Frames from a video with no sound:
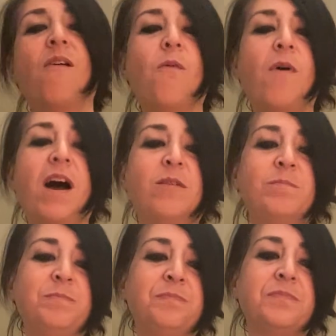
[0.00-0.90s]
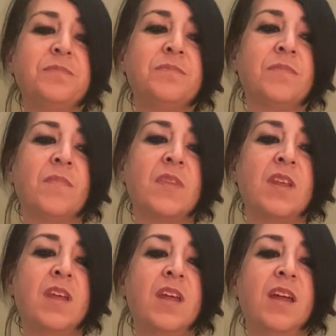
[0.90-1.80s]
Wow. All
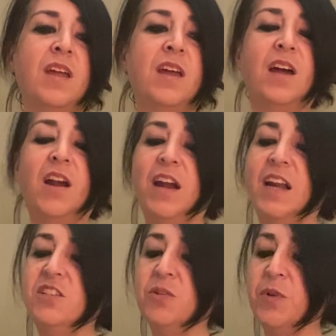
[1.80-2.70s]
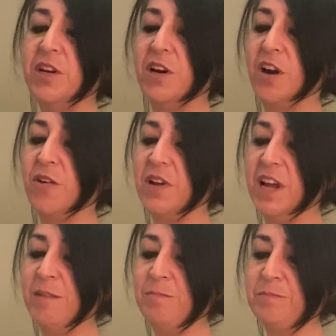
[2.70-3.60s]
right, I do read art,
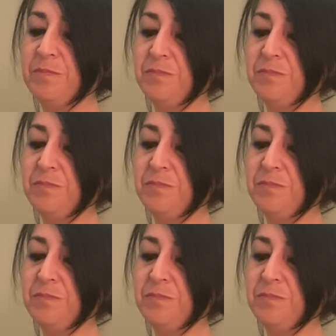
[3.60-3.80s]
okay?